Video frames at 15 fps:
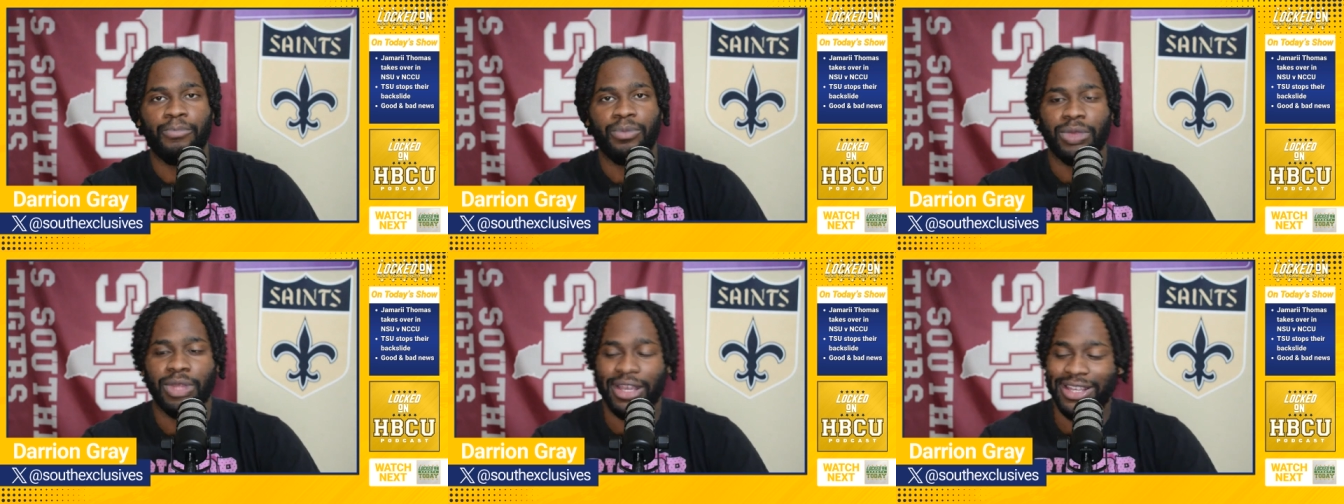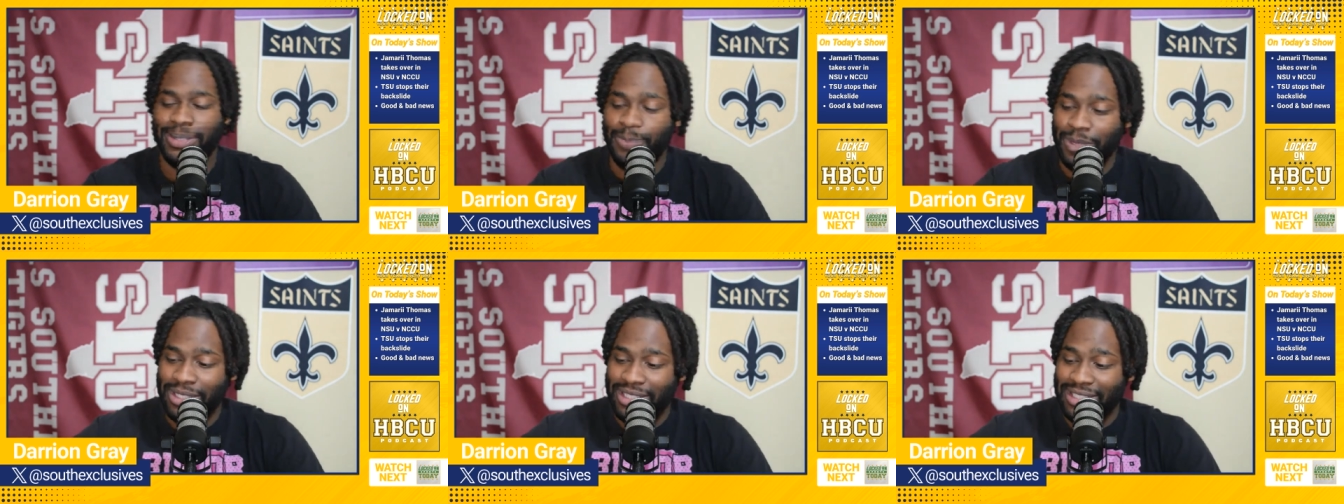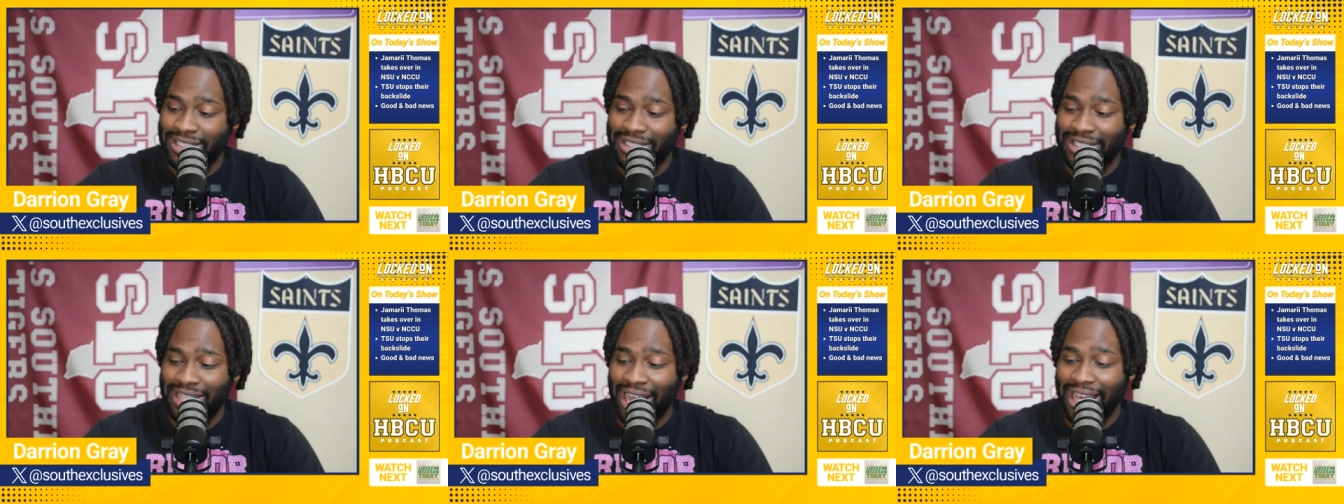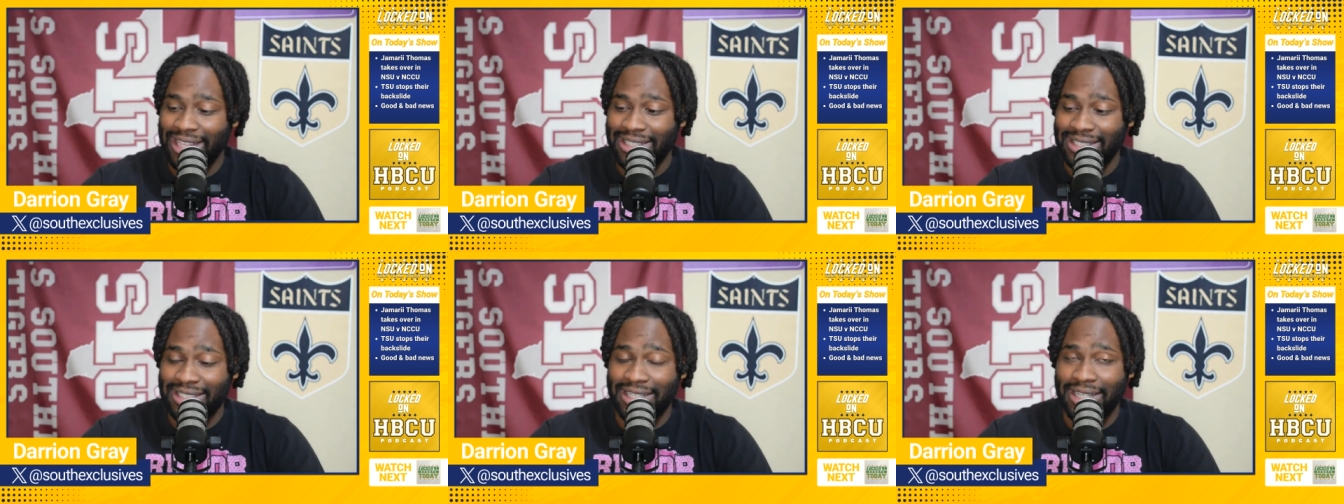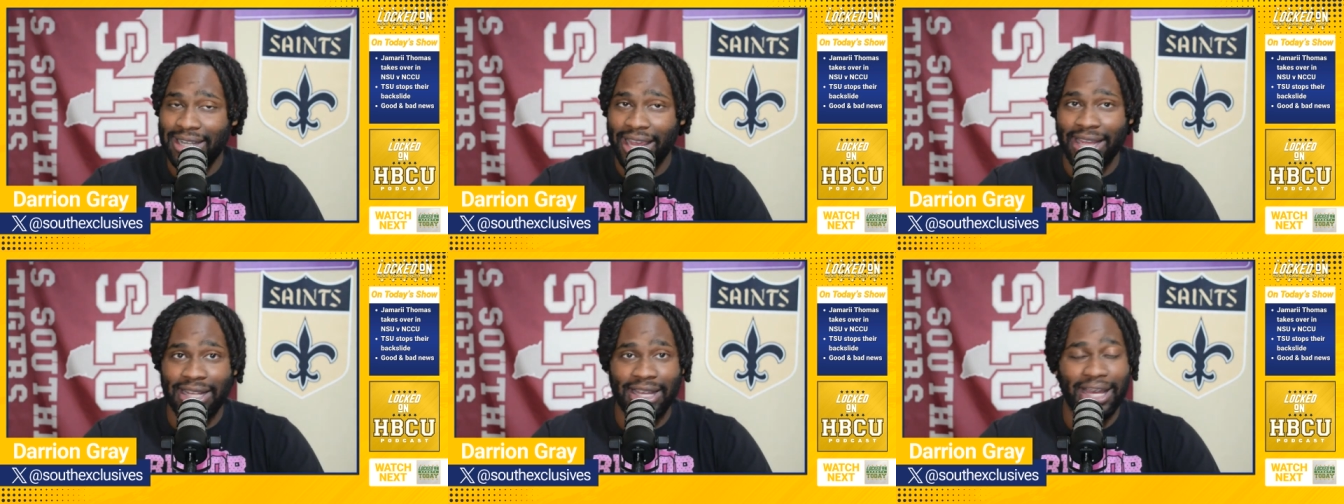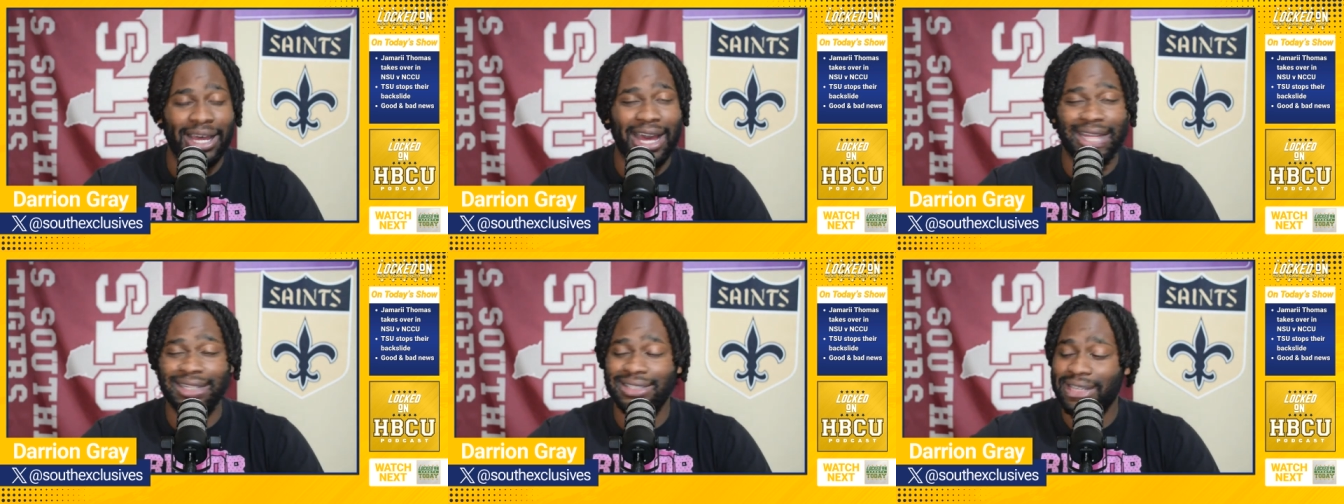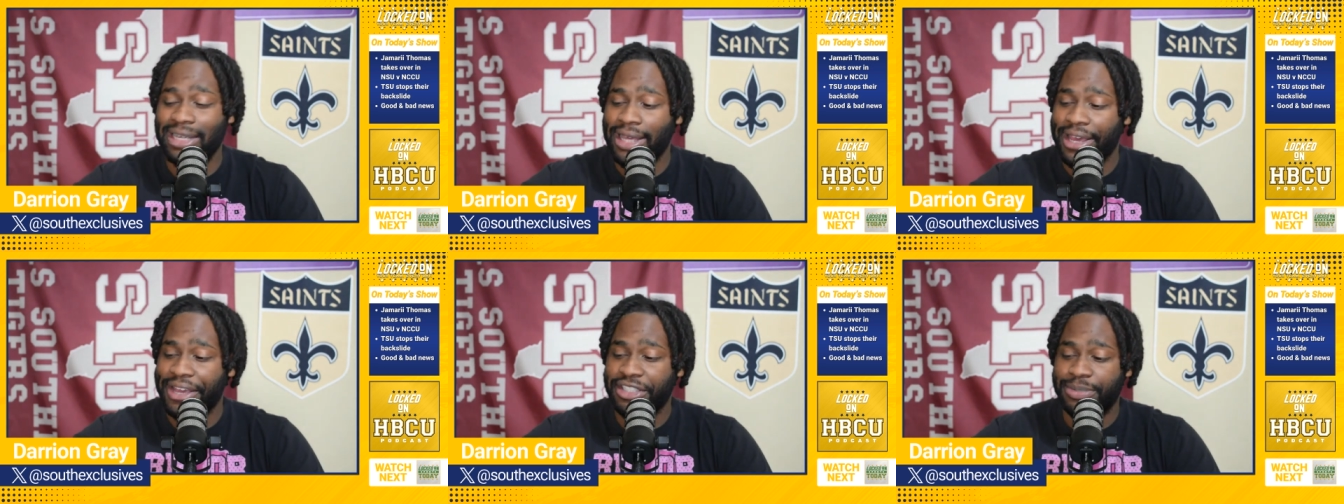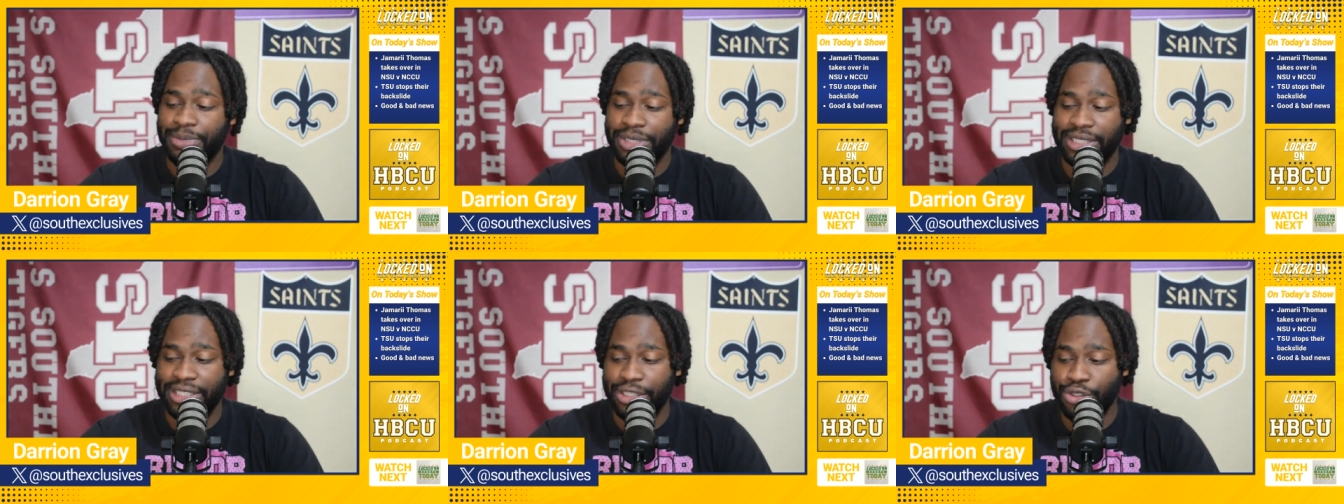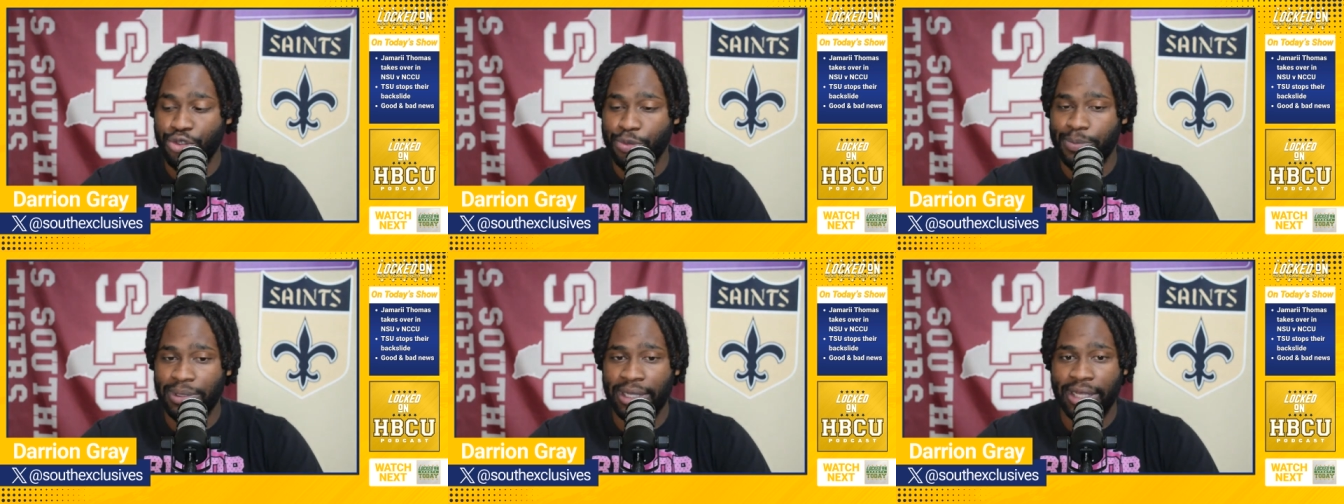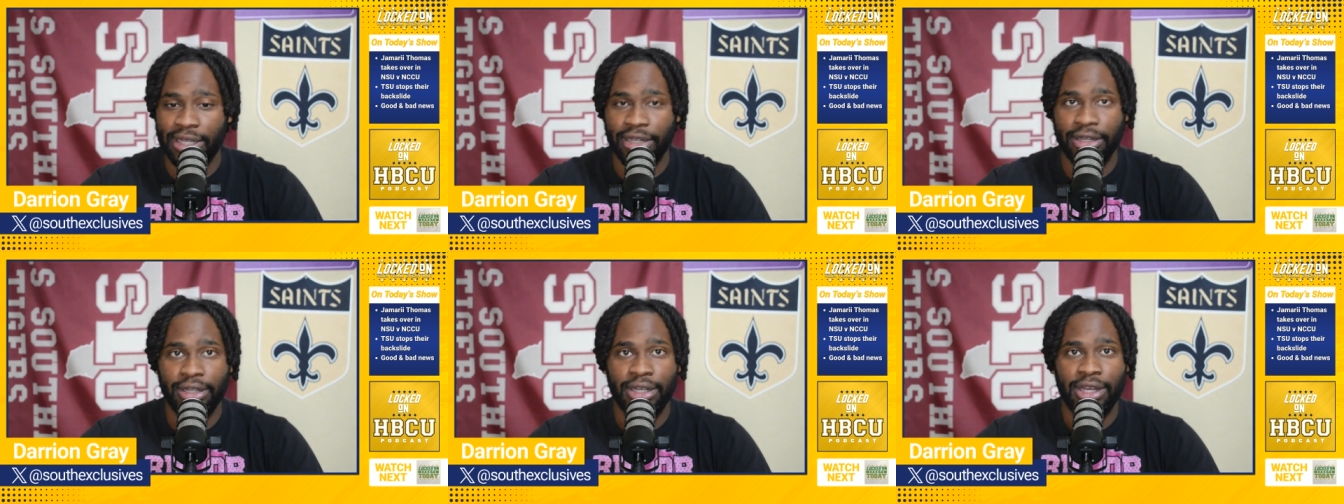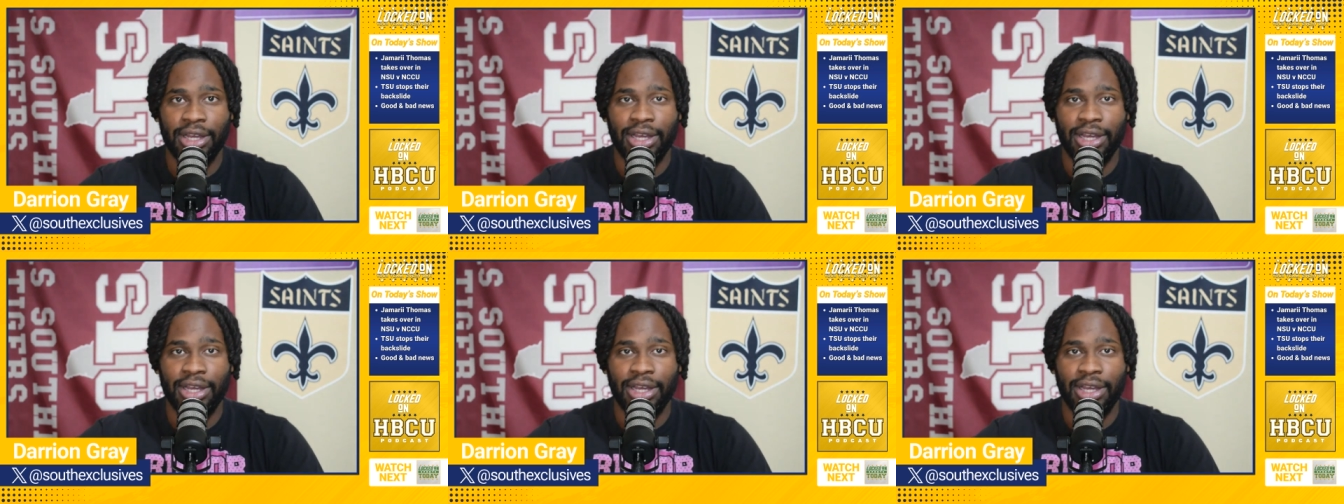It's been since 1988. I didn't say HBCU player.